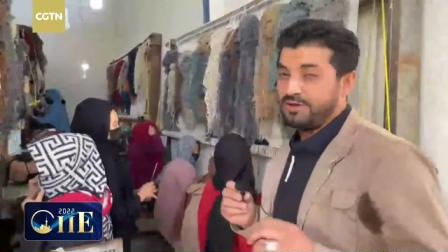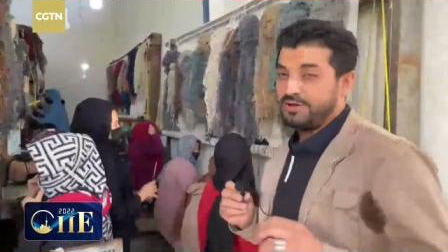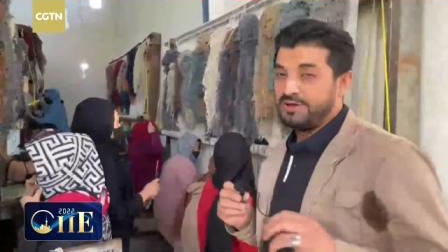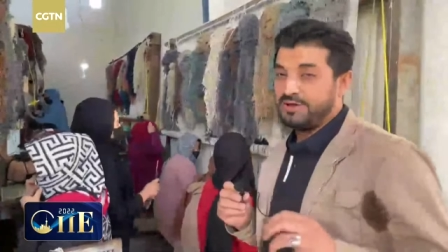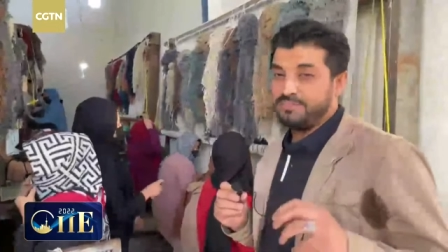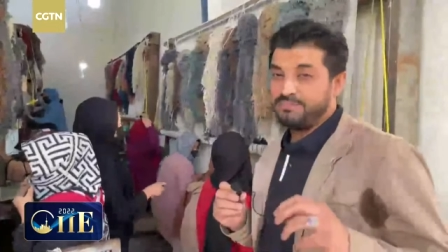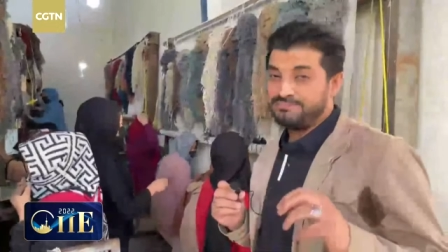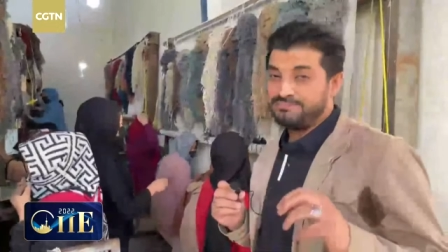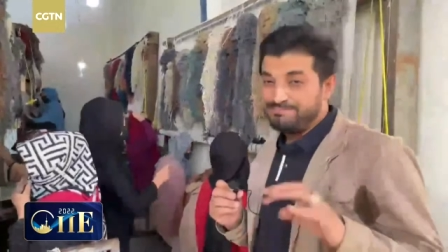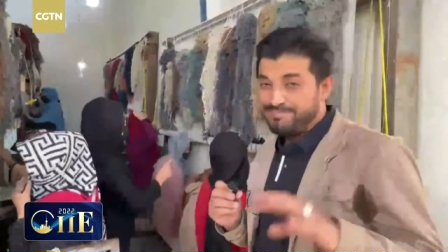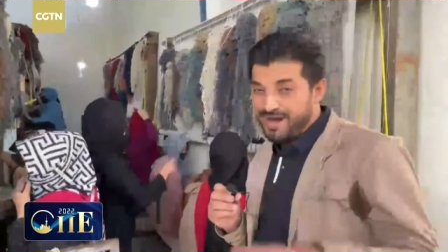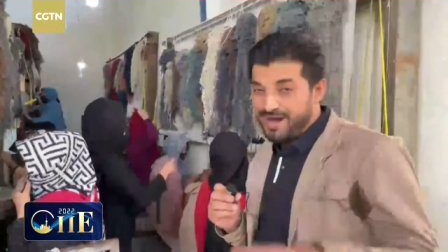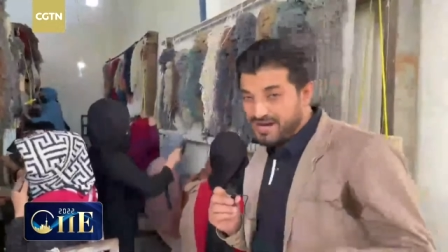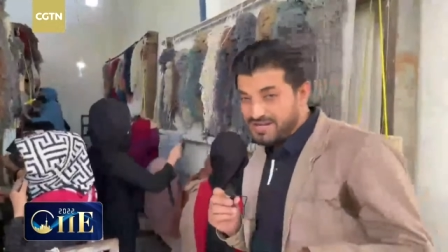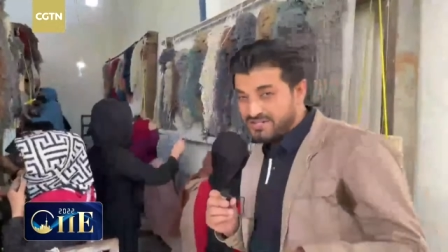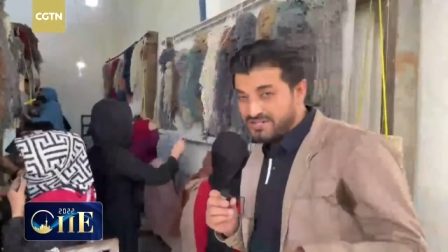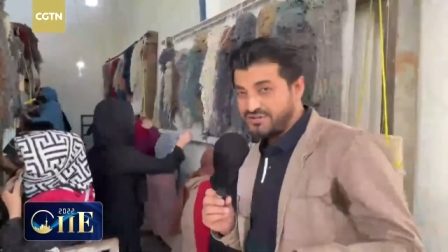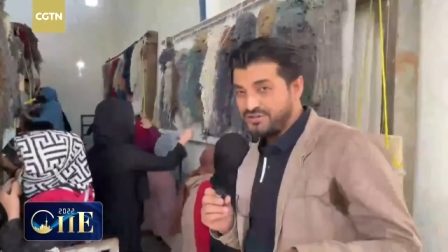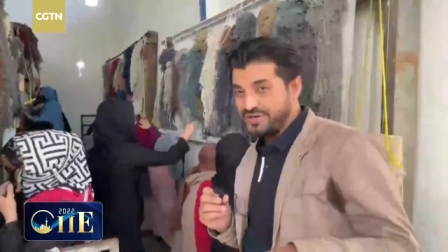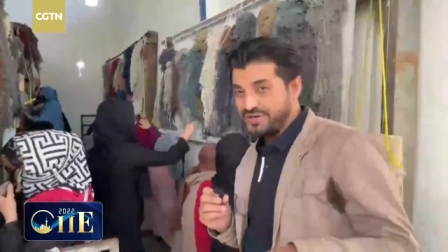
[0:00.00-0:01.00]
uh,
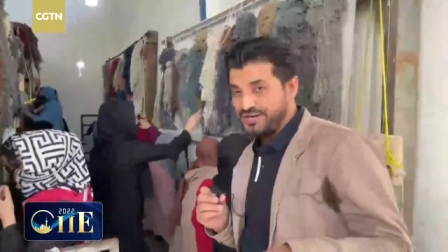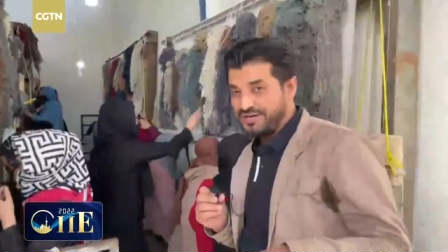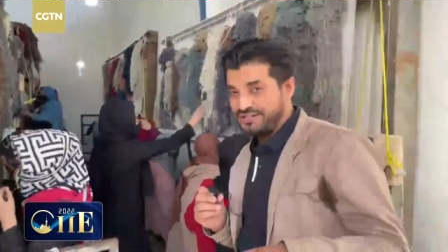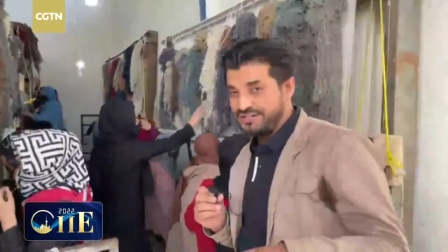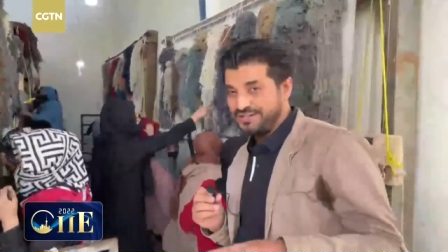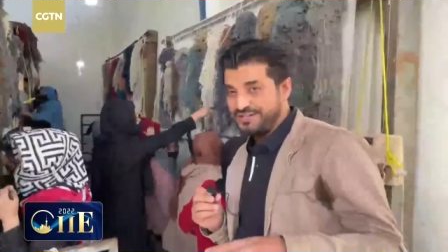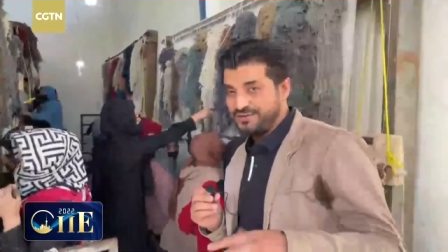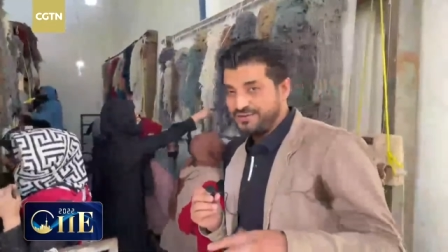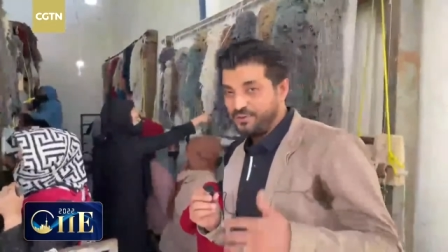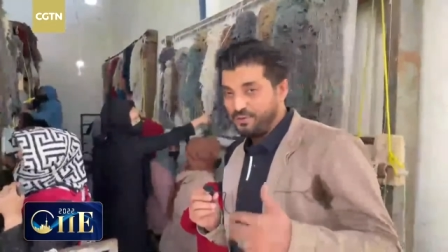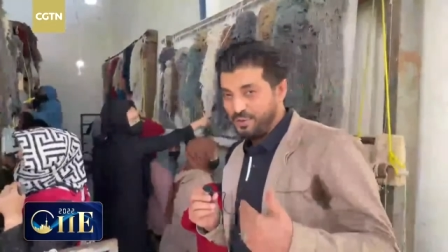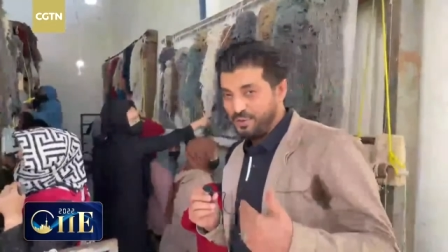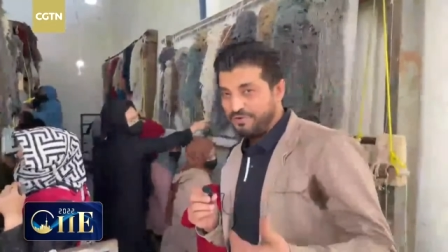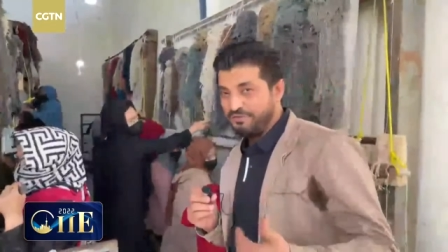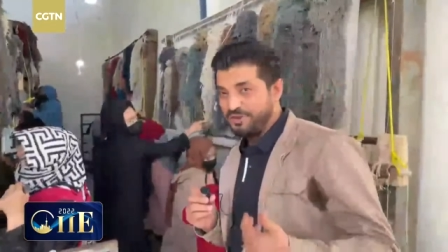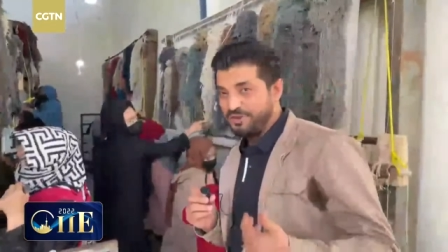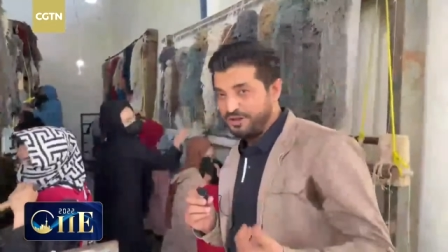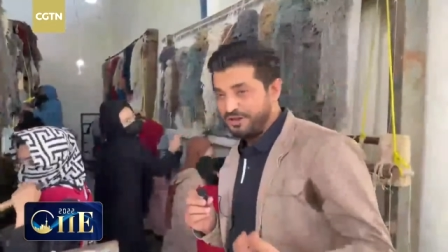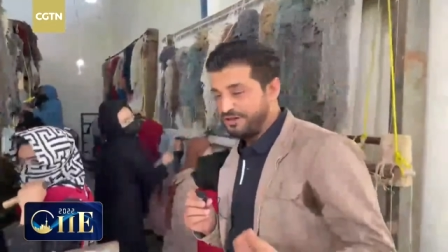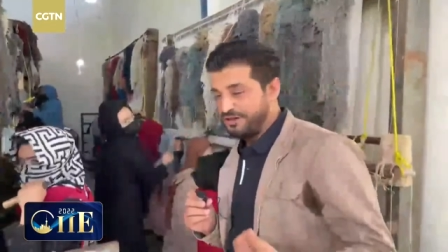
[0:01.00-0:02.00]
mastering the
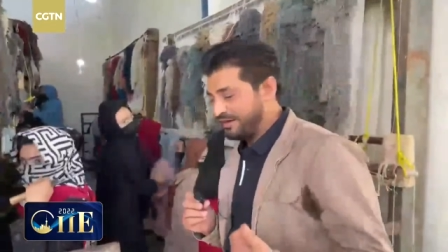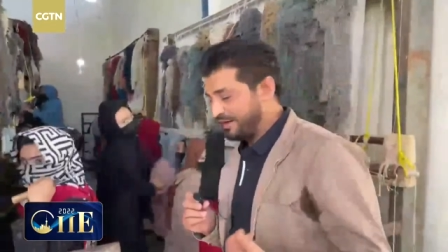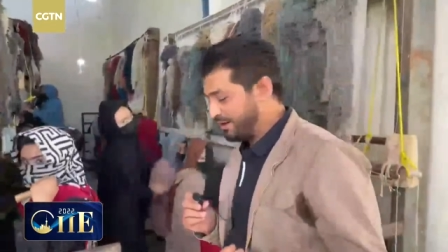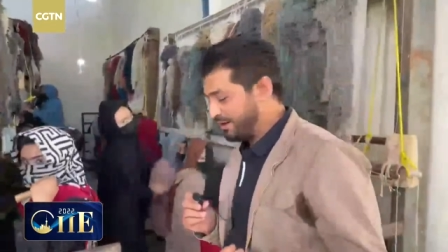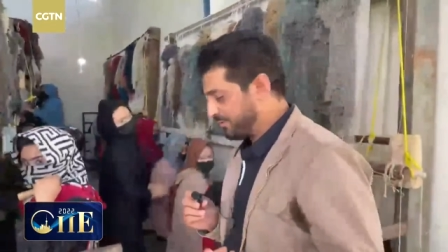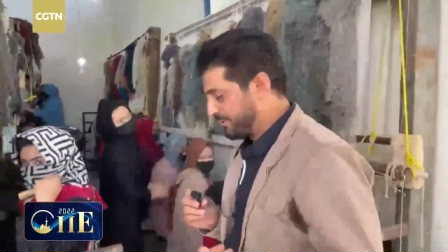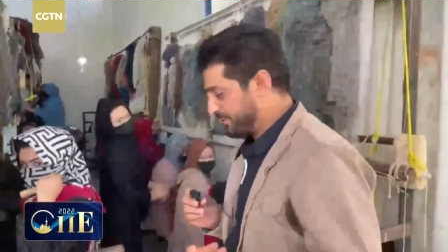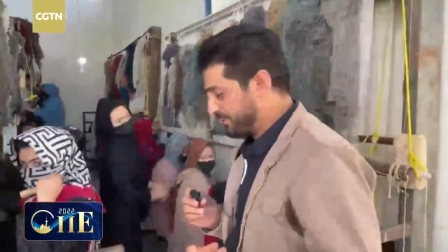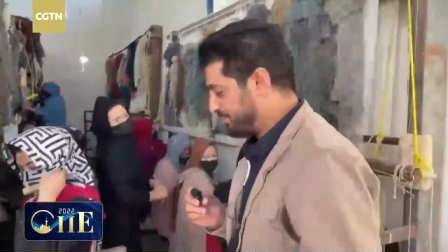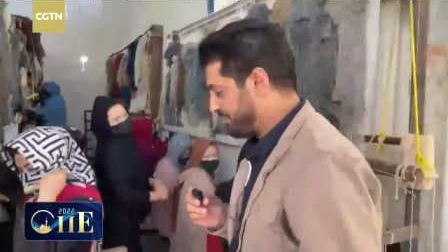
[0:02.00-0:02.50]
weaving carpet